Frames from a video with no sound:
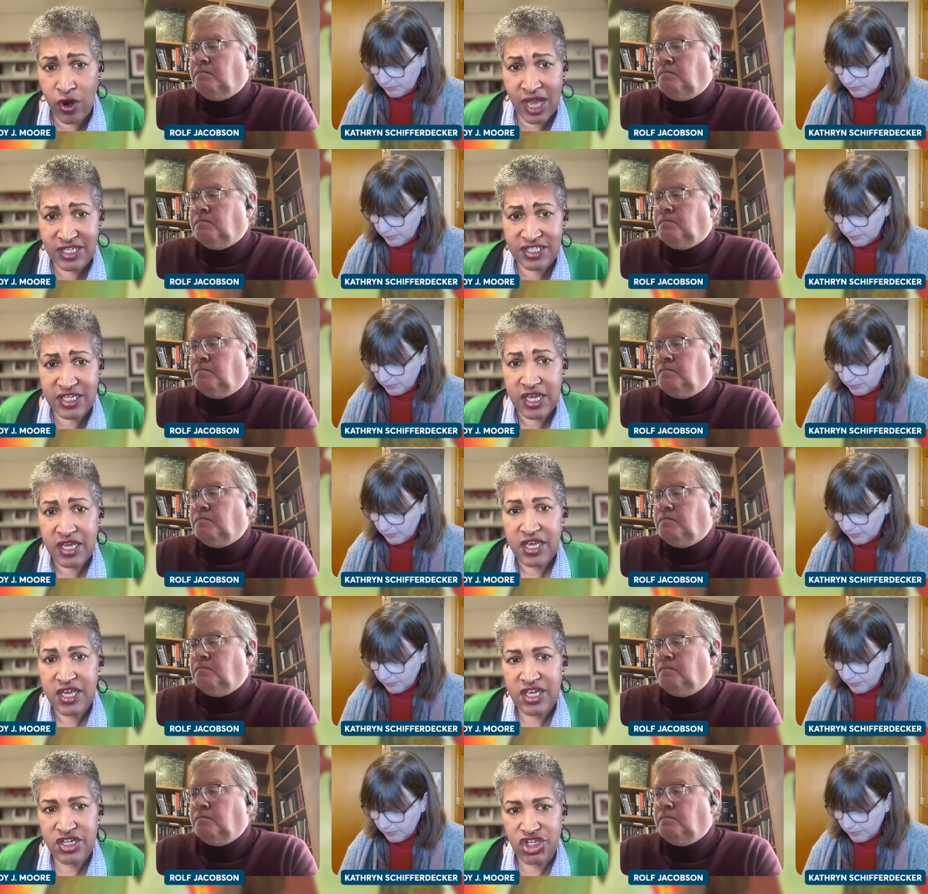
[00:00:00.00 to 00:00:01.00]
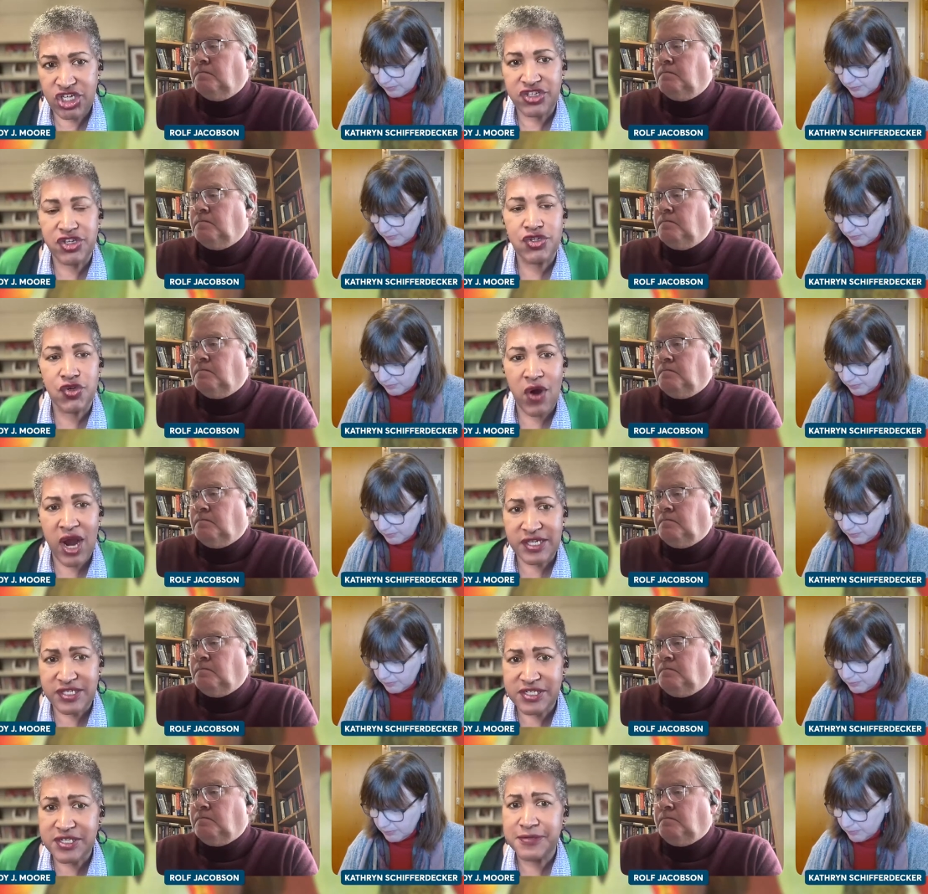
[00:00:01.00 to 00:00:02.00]
Speaker 1: us in Jesus
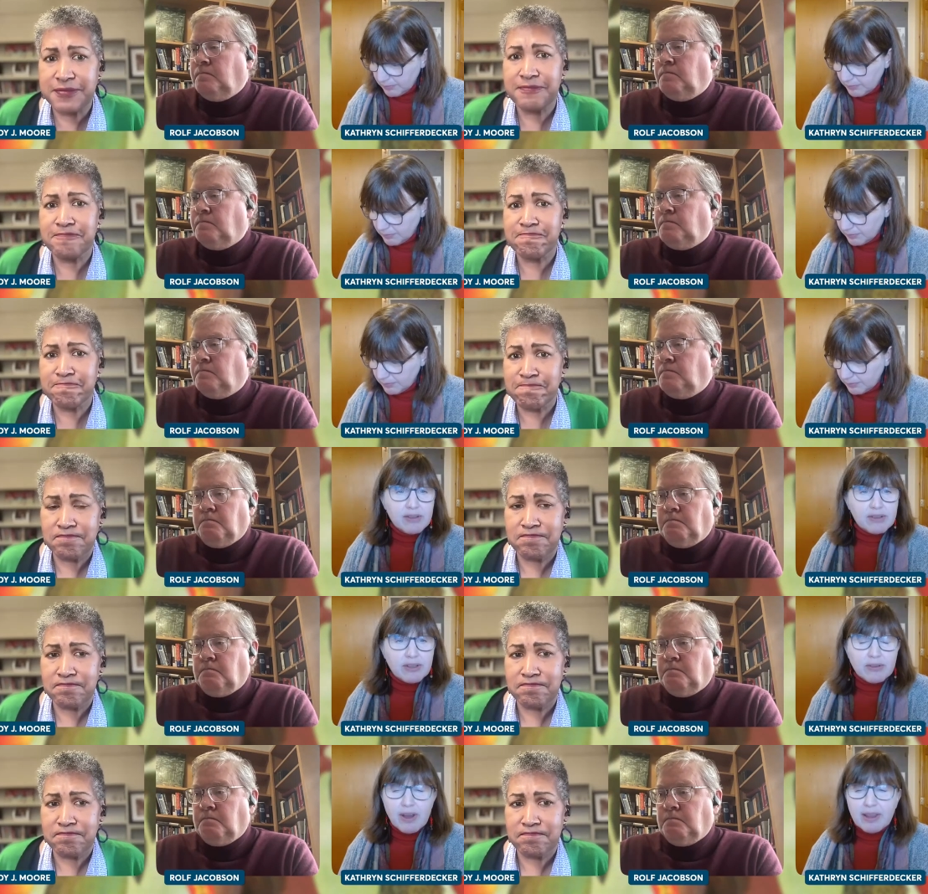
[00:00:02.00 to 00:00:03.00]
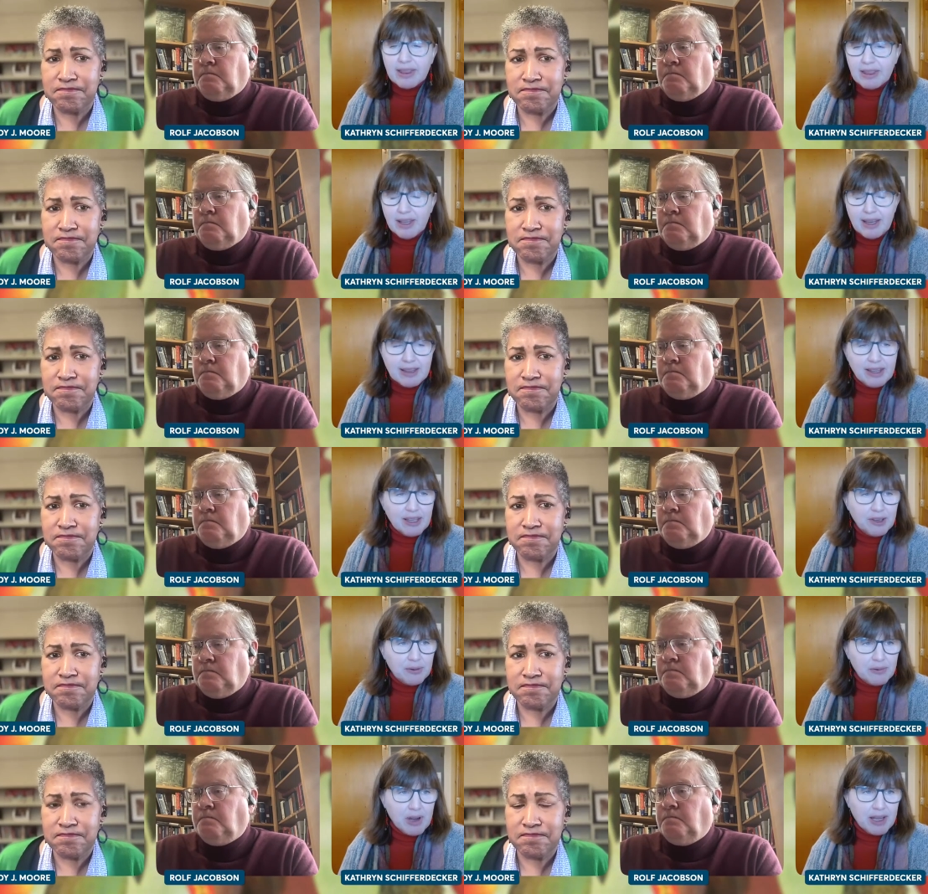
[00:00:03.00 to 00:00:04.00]
Christ.
Speaker 2: So I
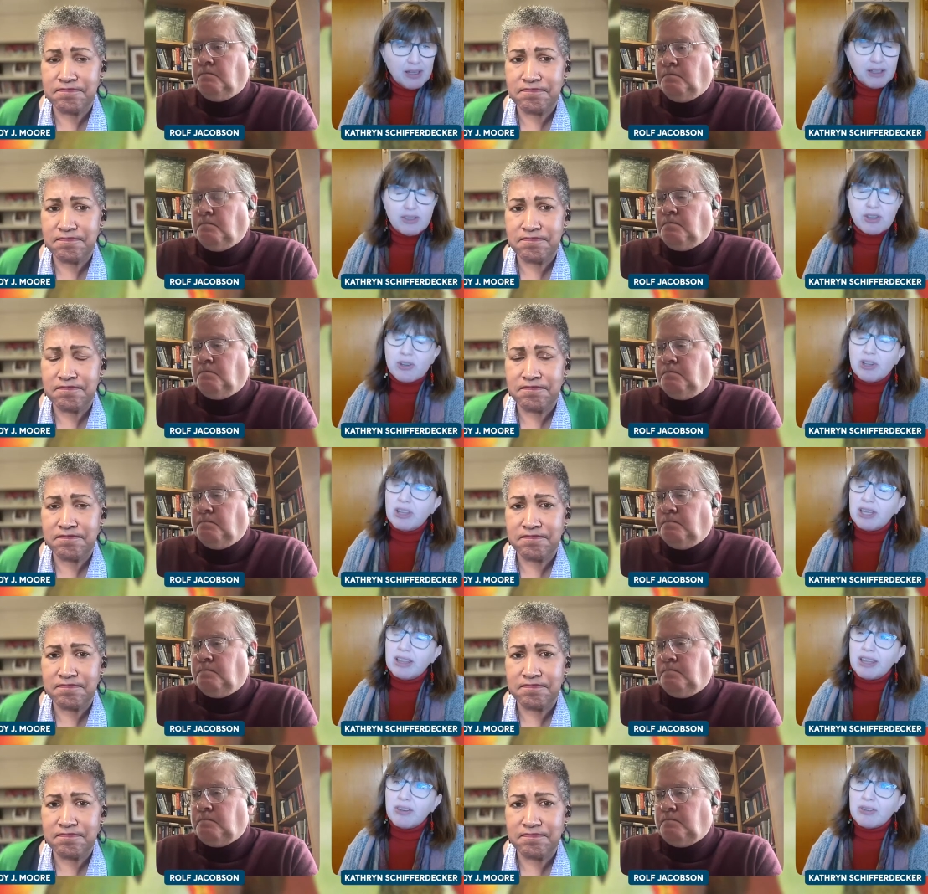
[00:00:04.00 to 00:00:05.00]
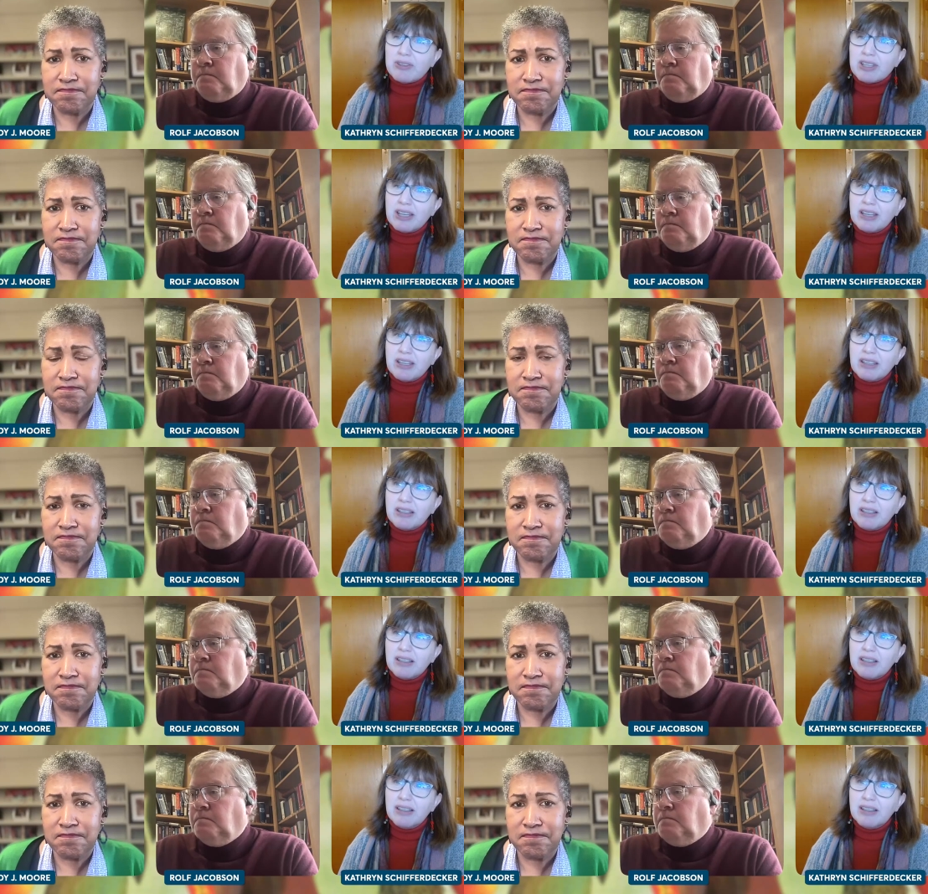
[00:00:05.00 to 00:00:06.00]
think you're right, Joy, that there's
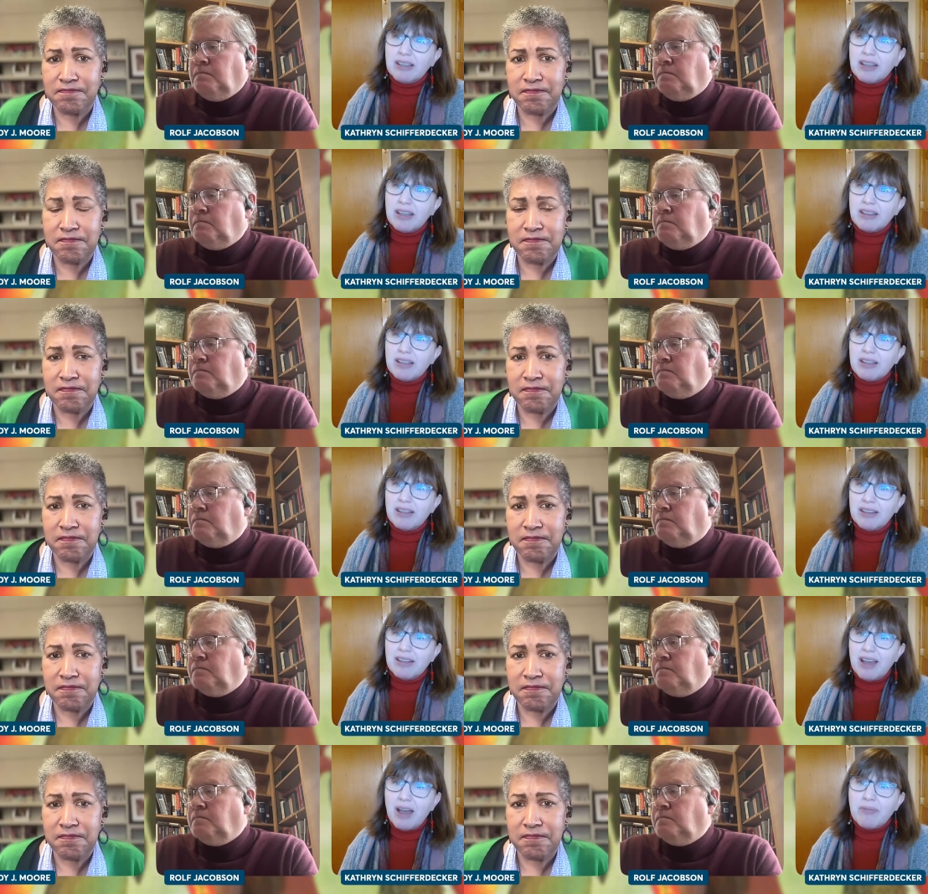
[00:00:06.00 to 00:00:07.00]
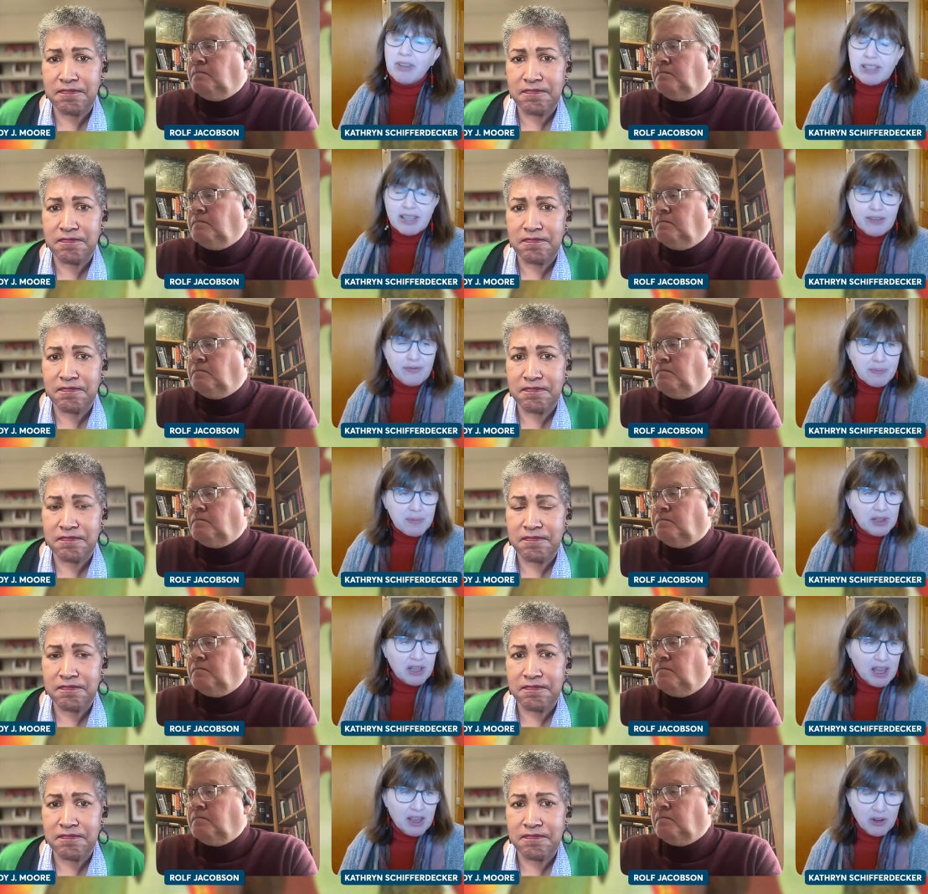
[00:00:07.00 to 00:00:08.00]
obviously a
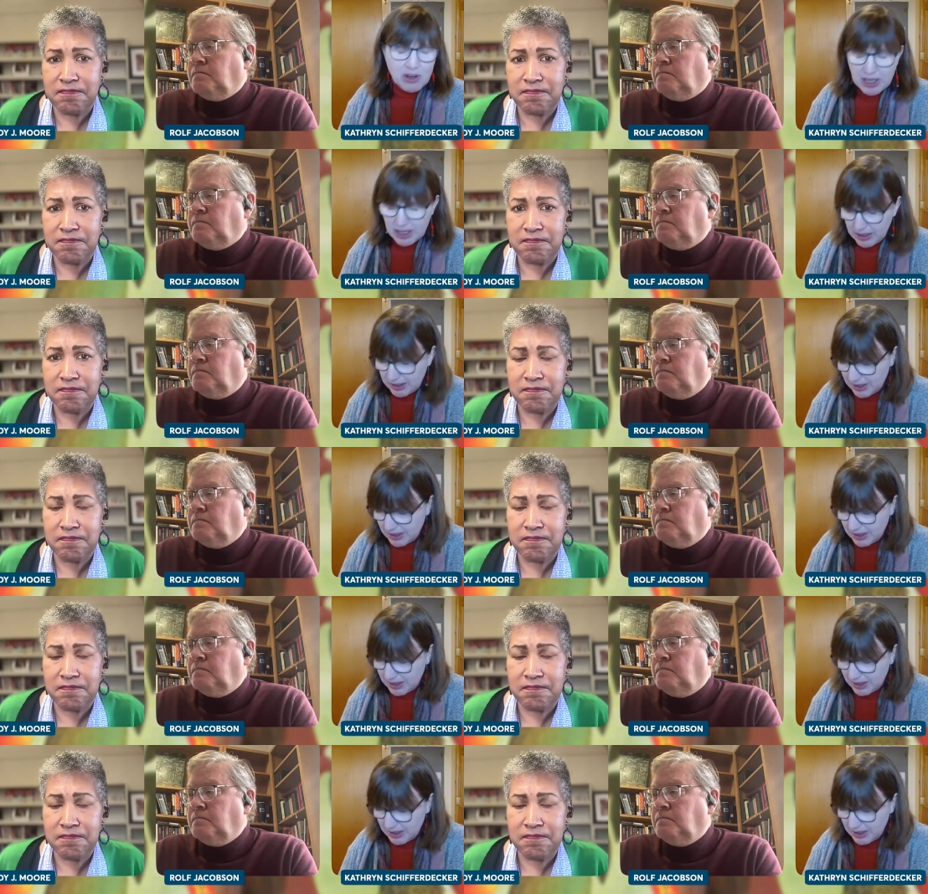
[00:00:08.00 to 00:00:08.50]
familiarity